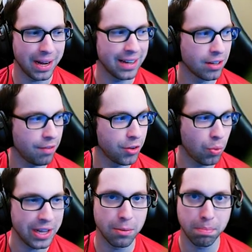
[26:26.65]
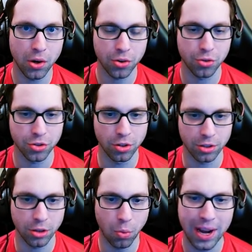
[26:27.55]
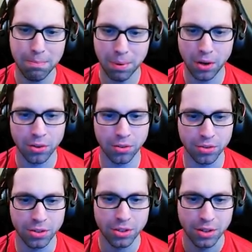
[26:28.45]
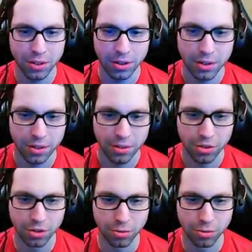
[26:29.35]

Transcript: I love the way the bunkers look. The white bunkers just